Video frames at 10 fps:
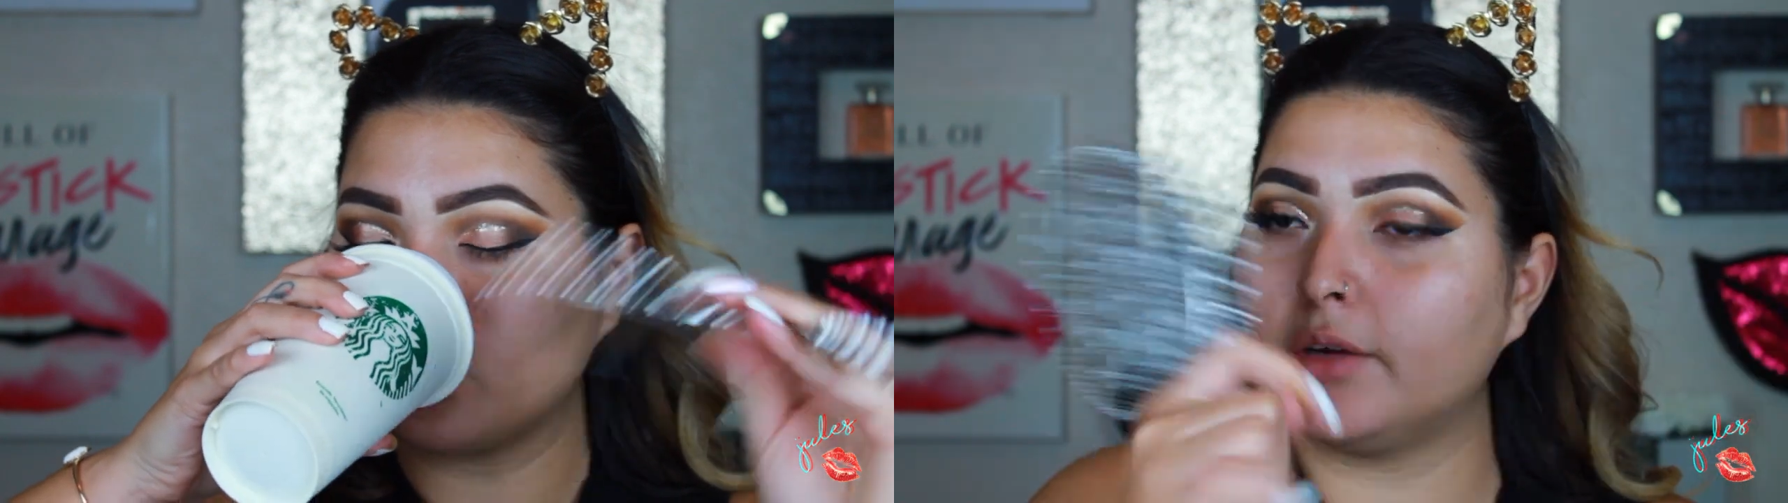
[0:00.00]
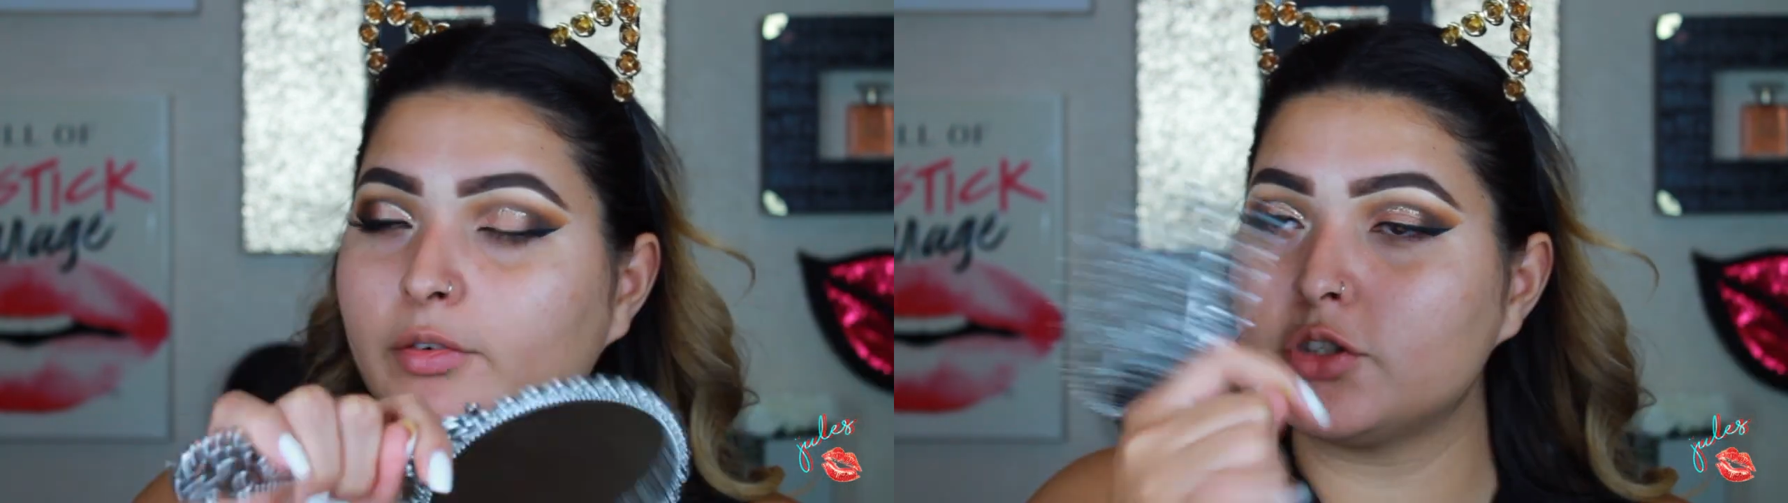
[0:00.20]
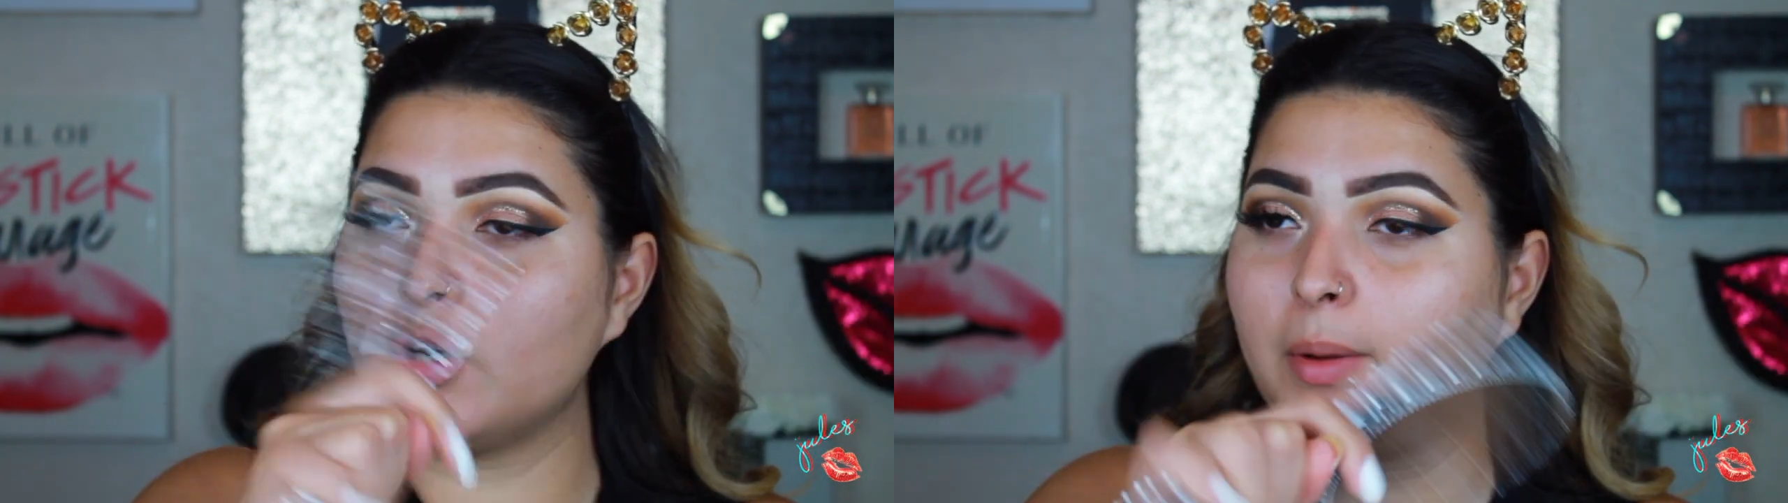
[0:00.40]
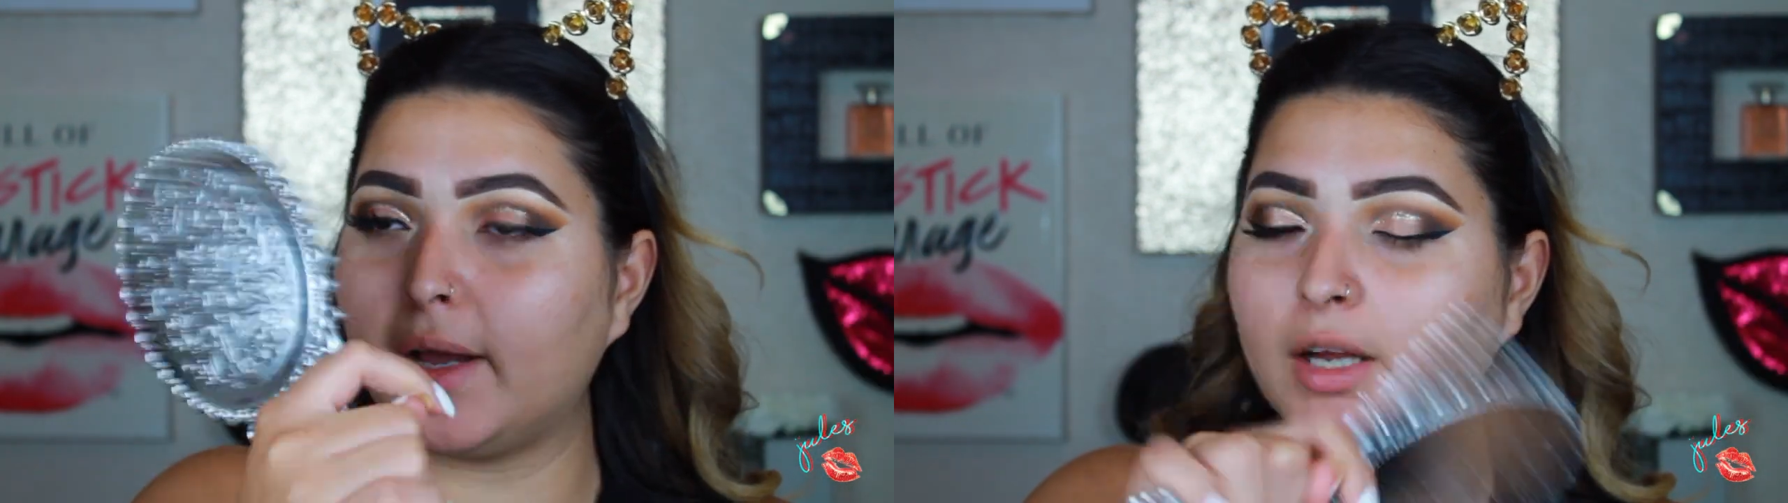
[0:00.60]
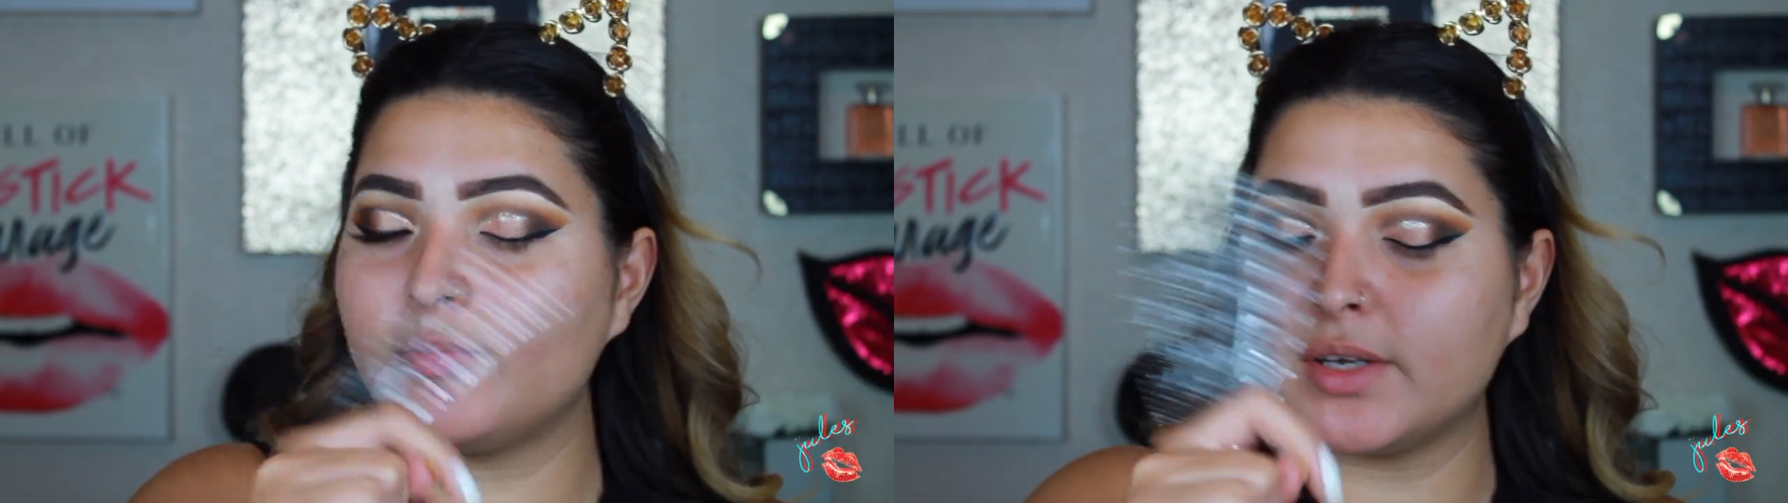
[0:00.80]
I feel so
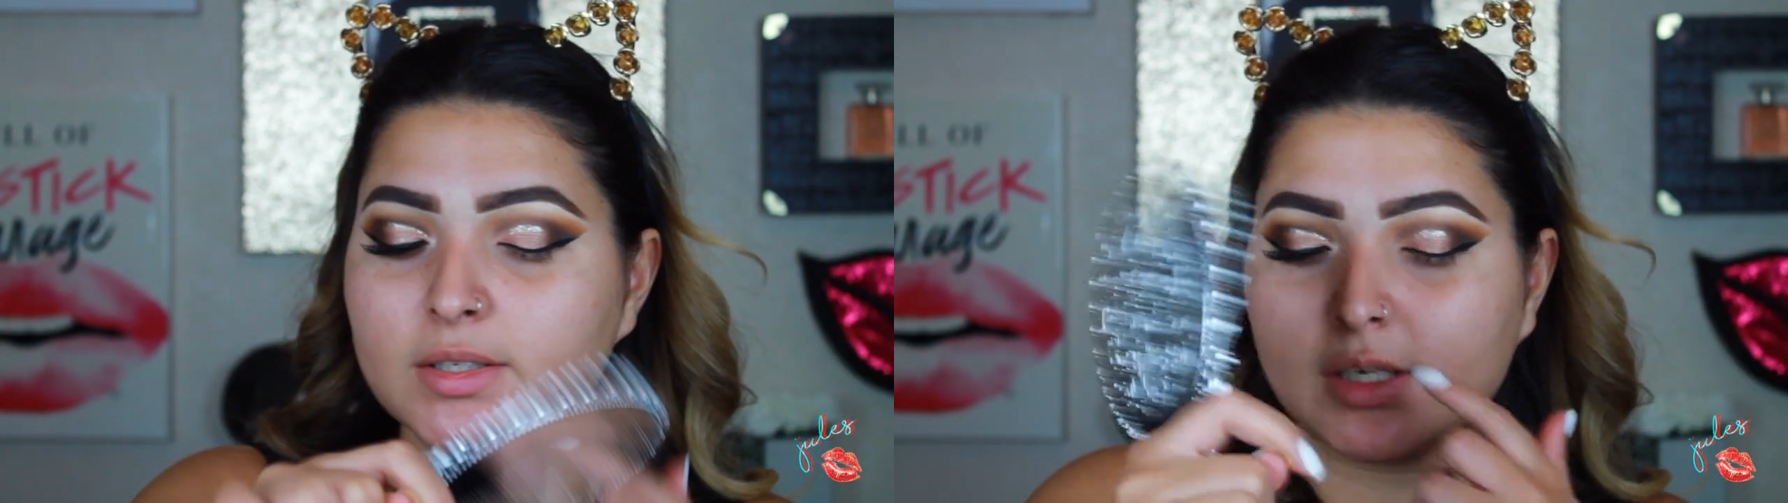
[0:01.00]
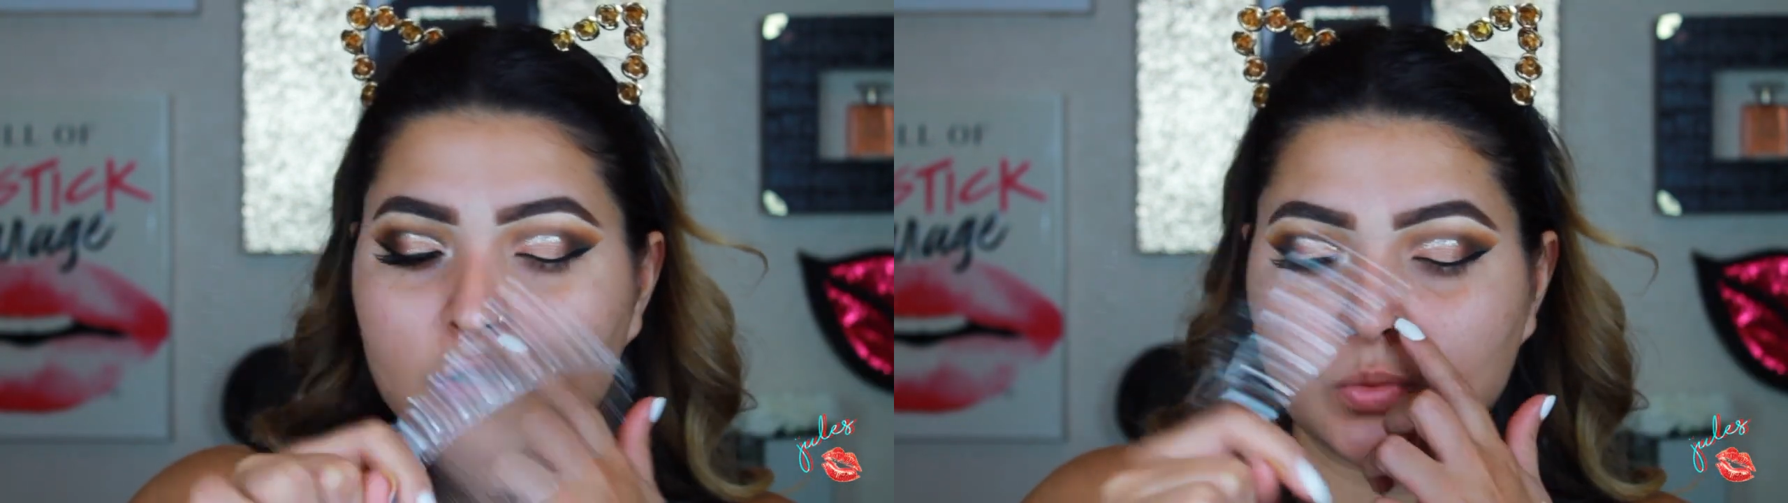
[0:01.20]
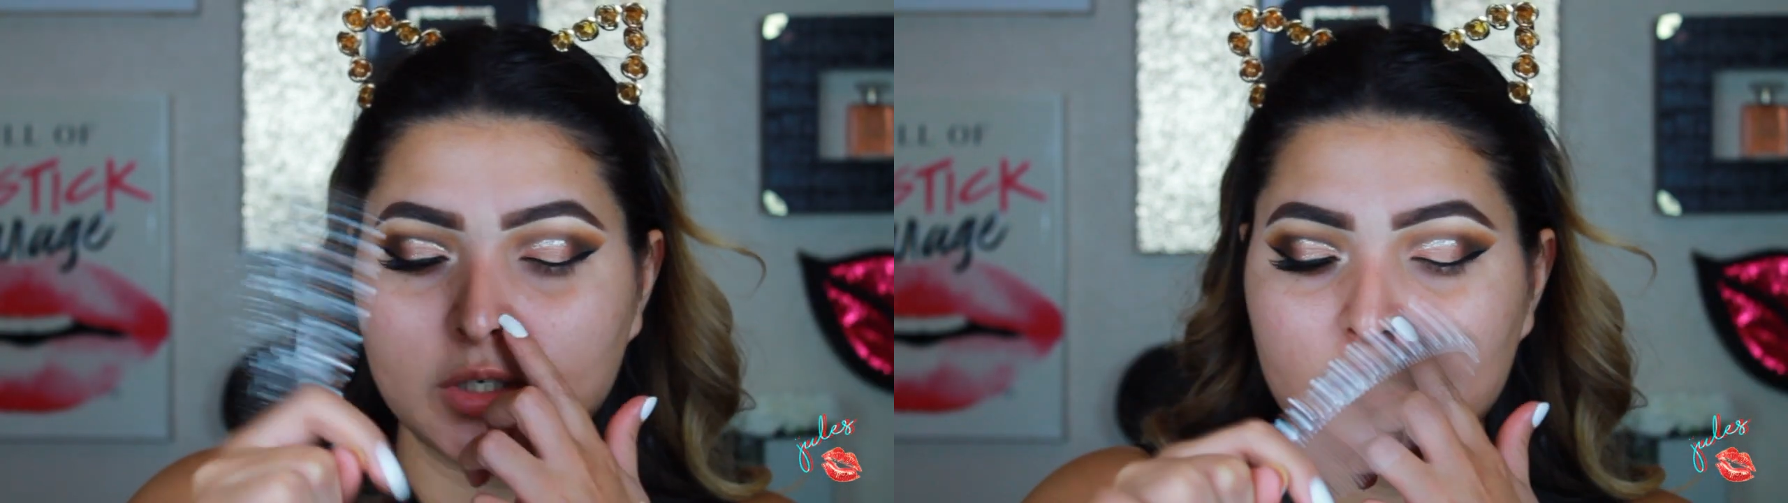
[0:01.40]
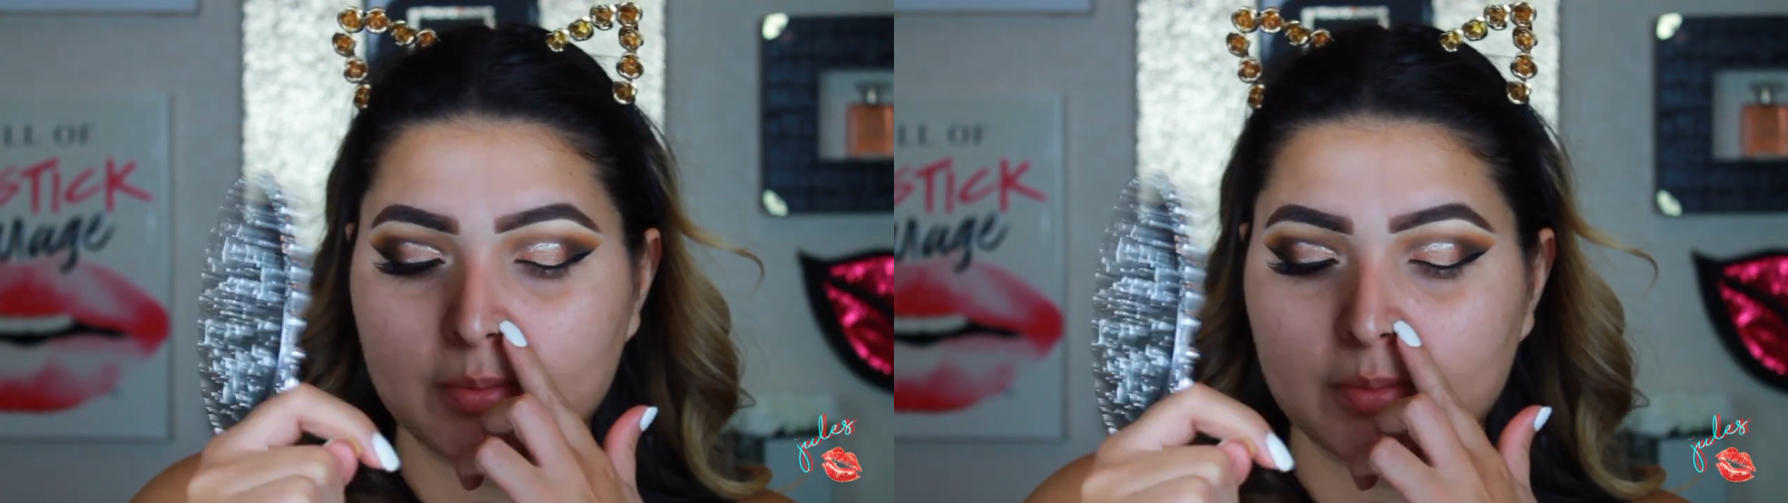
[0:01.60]
bad because I switched